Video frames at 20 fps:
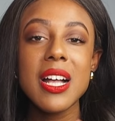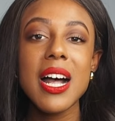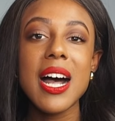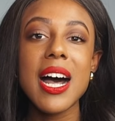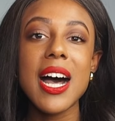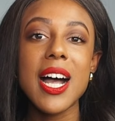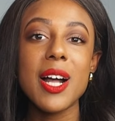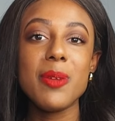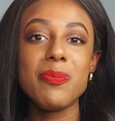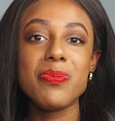
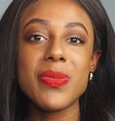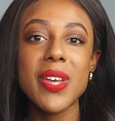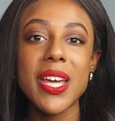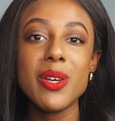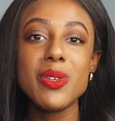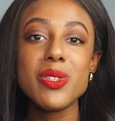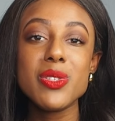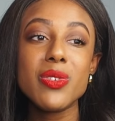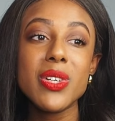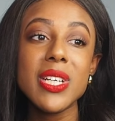and it
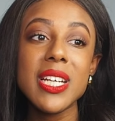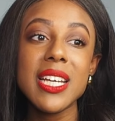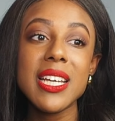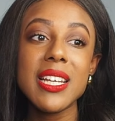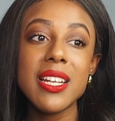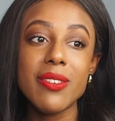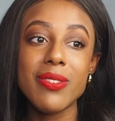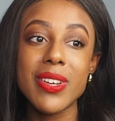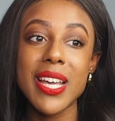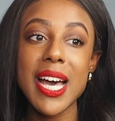was a really
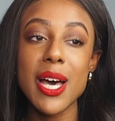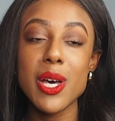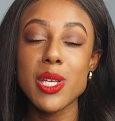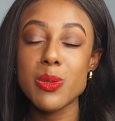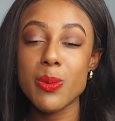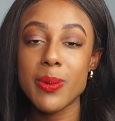lovely house.